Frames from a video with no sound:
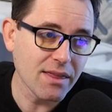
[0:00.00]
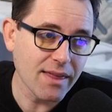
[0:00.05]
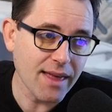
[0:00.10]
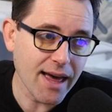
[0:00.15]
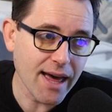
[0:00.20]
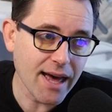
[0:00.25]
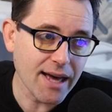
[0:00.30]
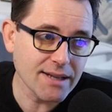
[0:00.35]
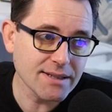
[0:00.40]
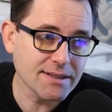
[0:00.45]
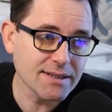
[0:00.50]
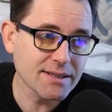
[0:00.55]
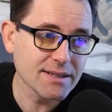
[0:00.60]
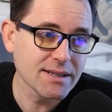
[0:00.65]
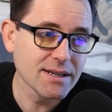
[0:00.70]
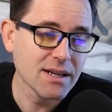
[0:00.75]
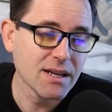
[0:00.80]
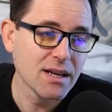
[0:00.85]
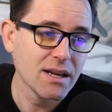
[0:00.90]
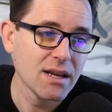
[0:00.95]
that
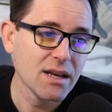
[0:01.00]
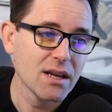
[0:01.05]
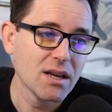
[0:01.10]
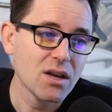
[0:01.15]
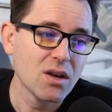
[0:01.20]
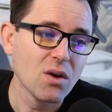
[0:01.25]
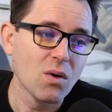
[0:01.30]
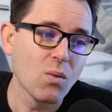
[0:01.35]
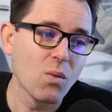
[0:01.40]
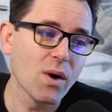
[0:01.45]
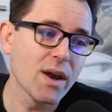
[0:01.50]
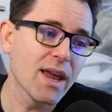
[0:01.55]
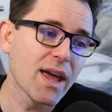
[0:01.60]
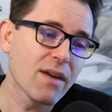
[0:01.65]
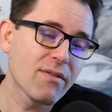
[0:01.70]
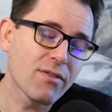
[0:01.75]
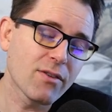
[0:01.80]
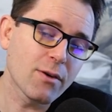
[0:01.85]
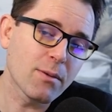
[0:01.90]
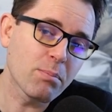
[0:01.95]

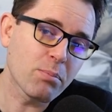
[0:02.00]
whatever